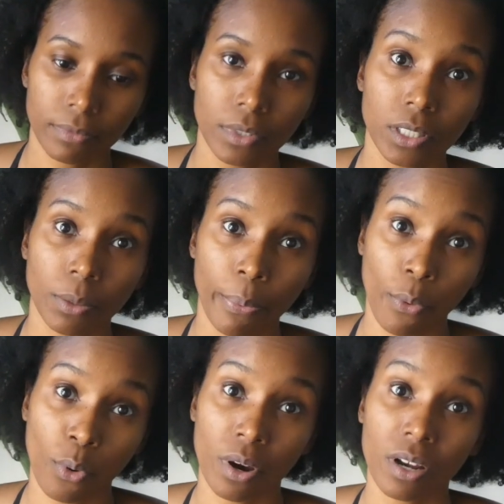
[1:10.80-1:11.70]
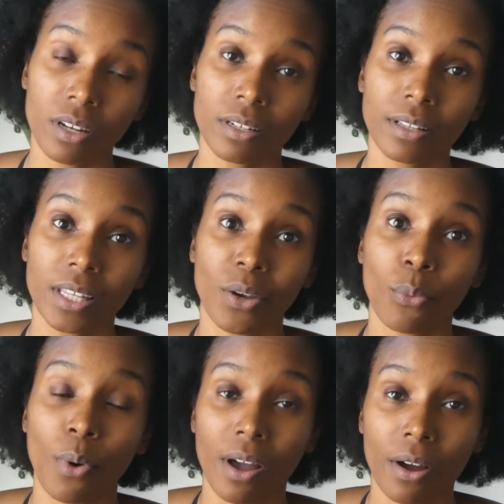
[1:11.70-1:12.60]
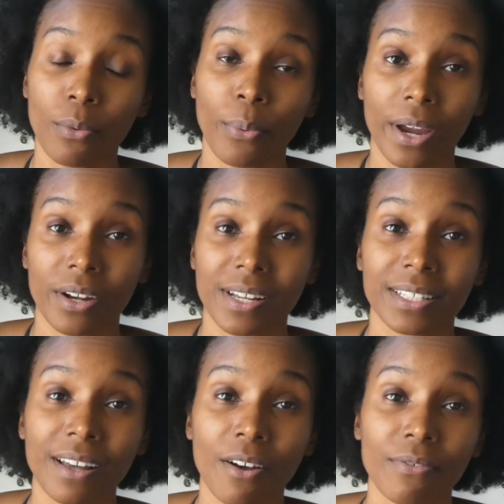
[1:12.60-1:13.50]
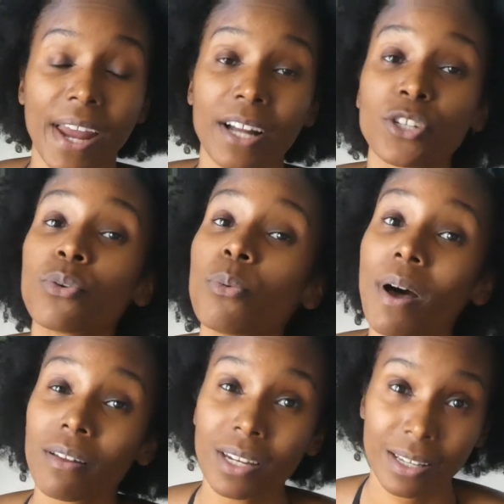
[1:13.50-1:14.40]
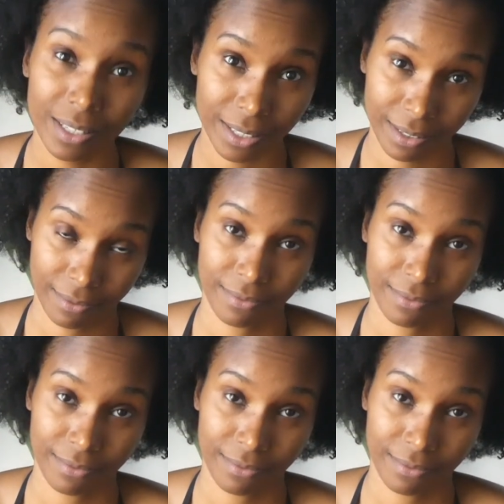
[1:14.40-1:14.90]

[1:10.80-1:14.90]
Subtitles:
support the awareness of natural wellness,